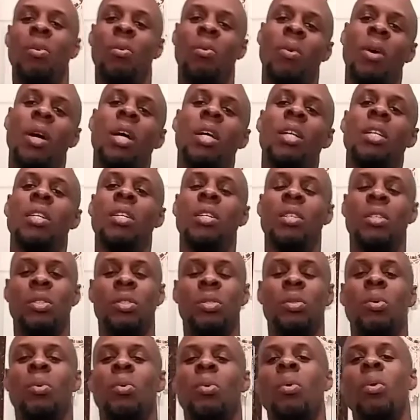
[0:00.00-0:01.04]
1,
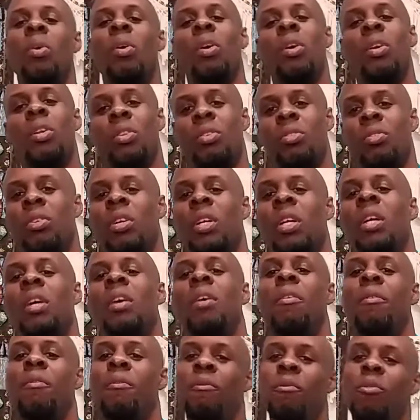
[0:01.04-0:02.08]
2, 3,
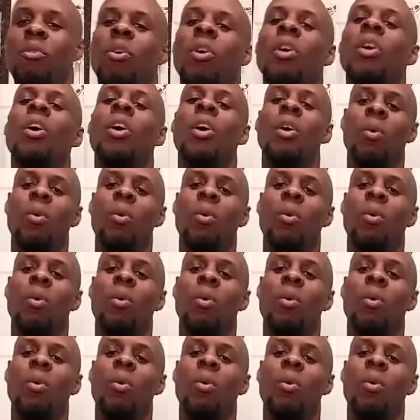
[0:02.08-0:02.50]
4.